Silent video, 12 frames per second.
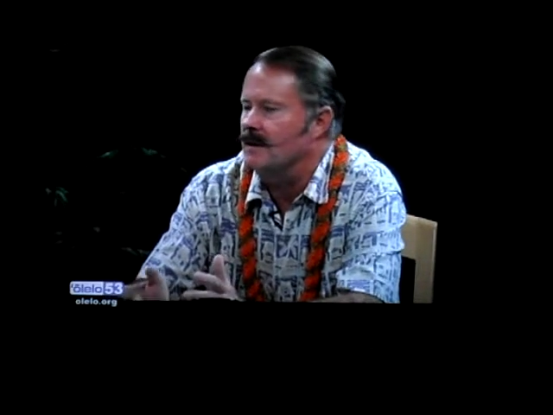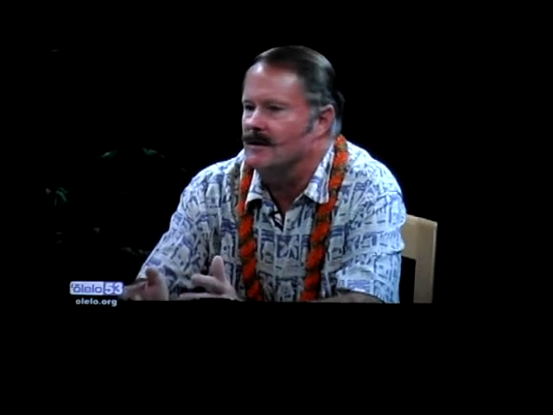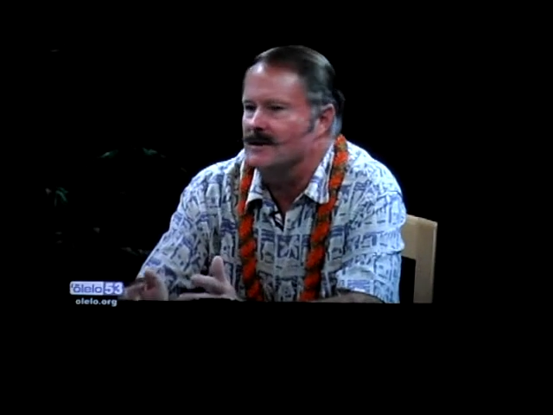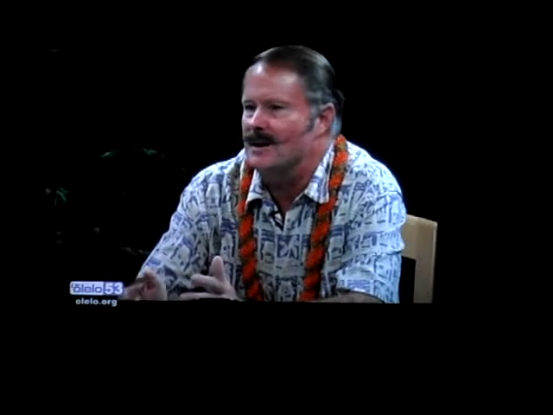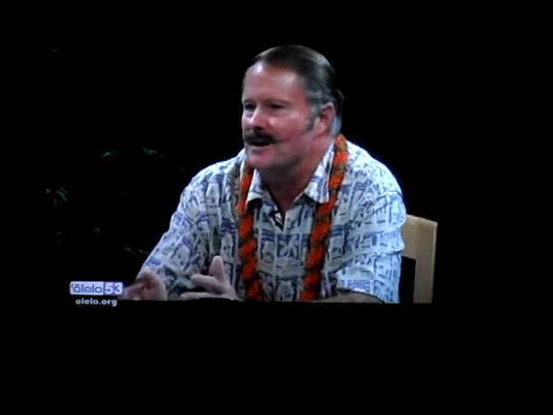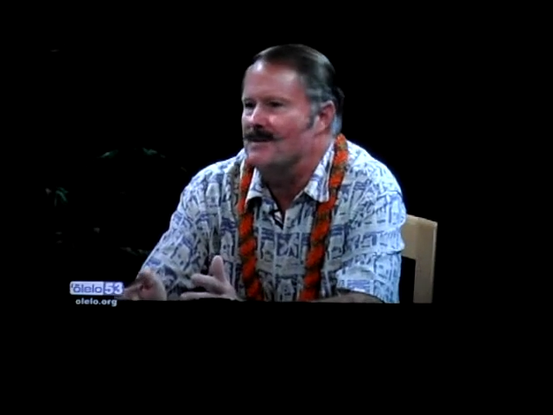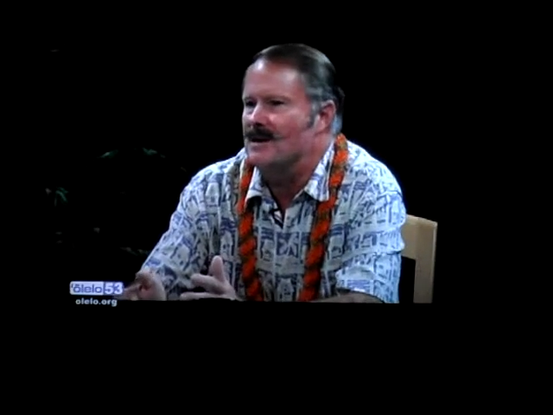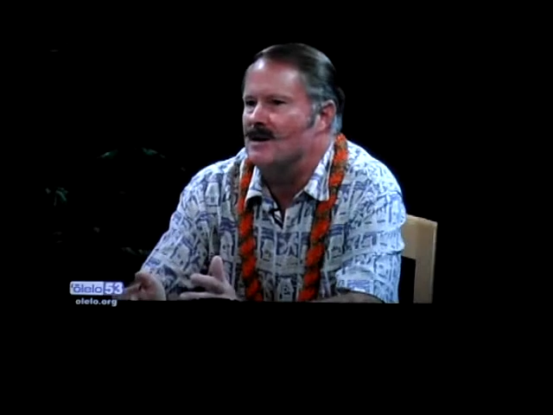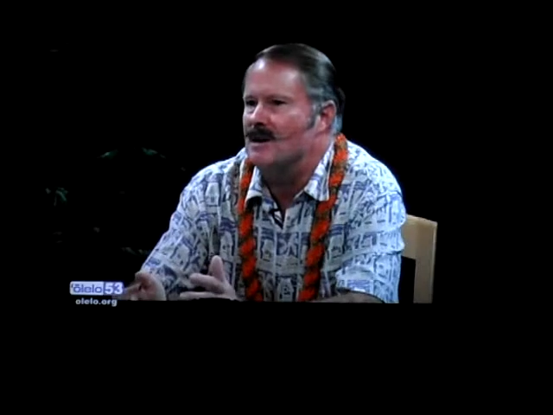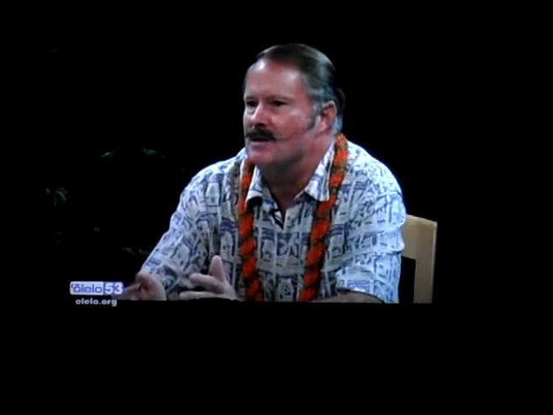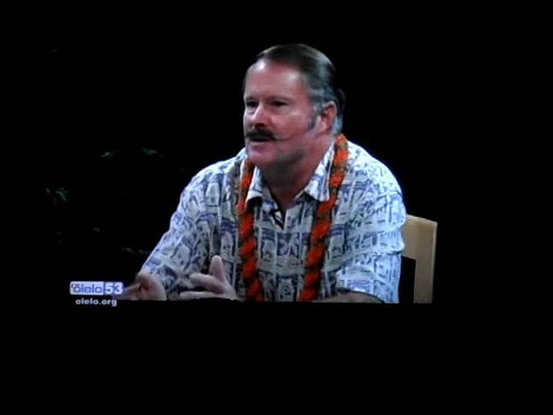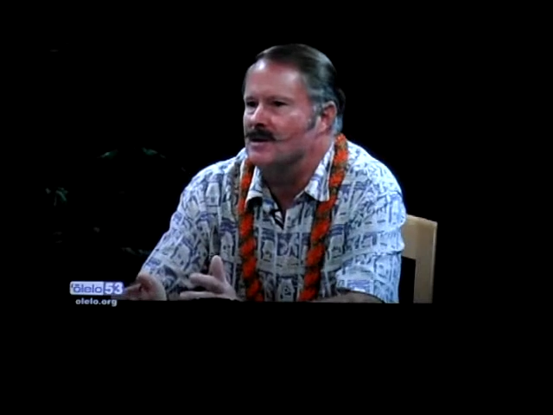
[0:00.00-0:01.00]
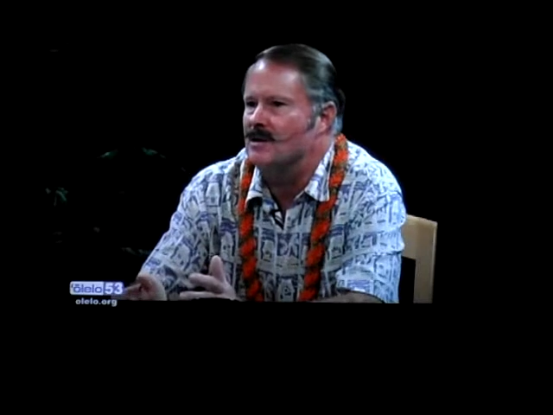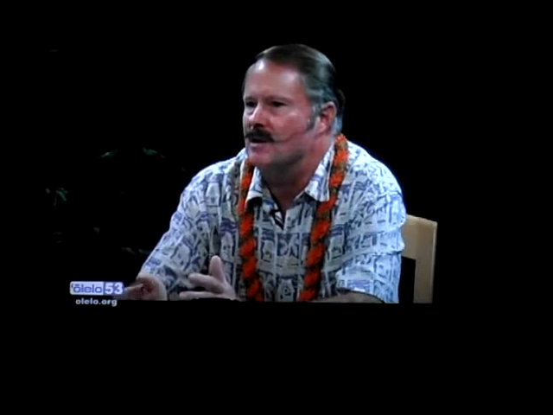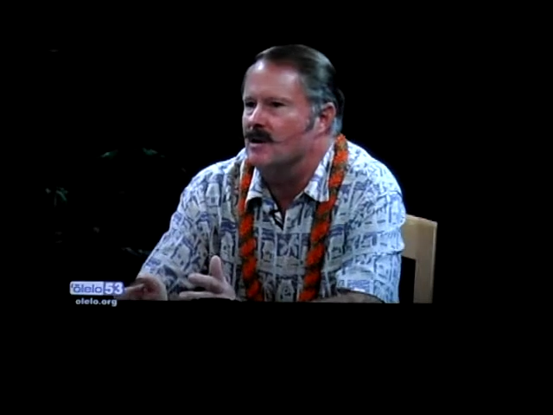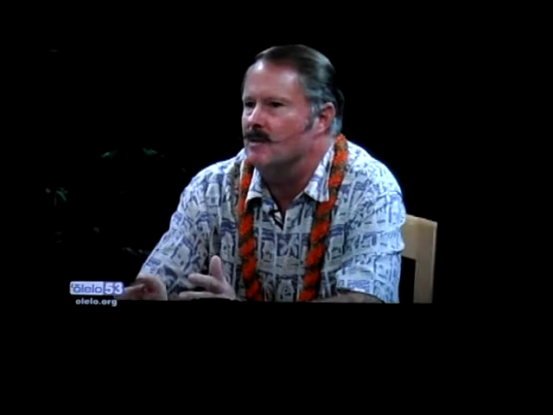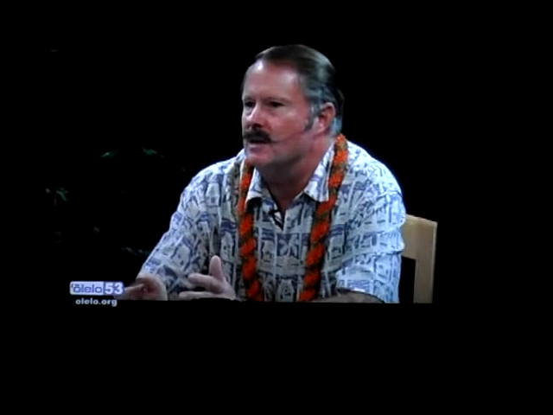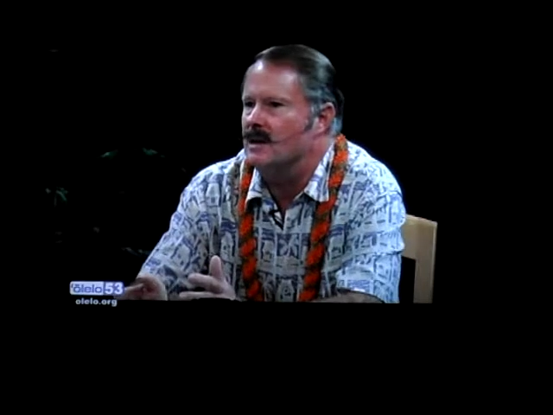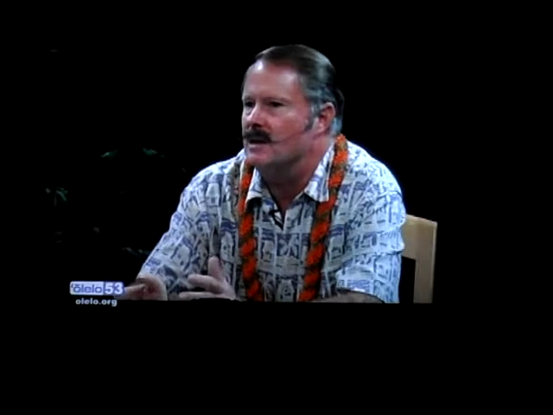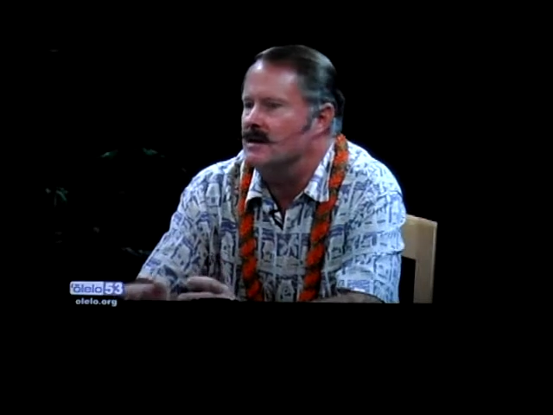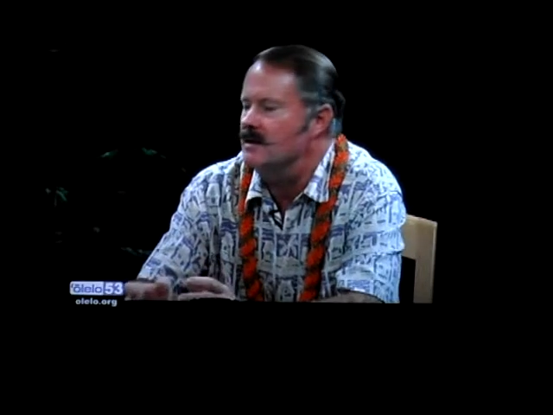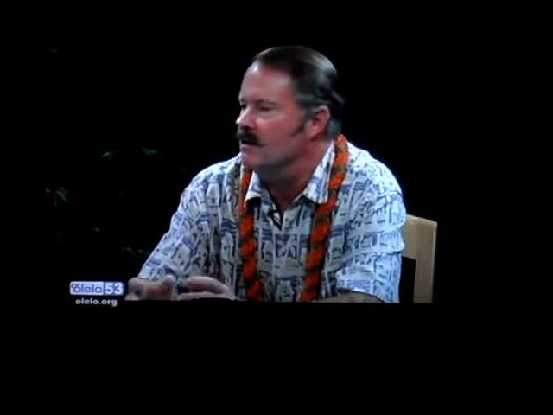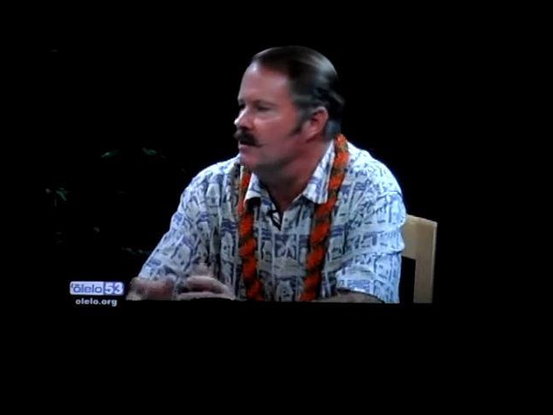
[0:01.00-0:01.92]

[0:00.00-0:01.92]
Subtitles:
There's not going to be a commissary or PX.